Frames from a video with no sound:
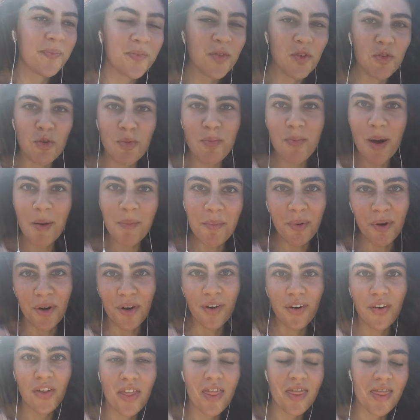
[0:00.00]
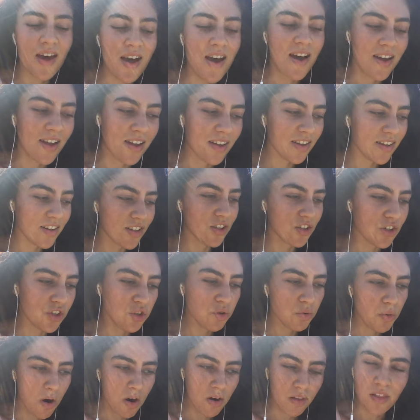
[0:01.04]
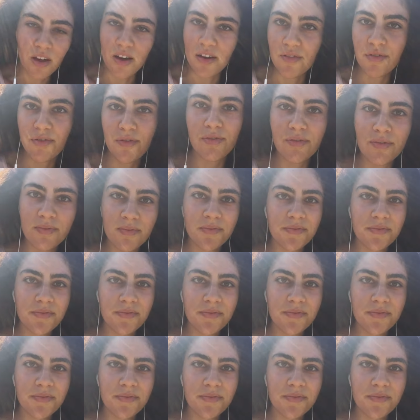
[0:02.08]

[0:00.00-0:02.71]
remember that you are love.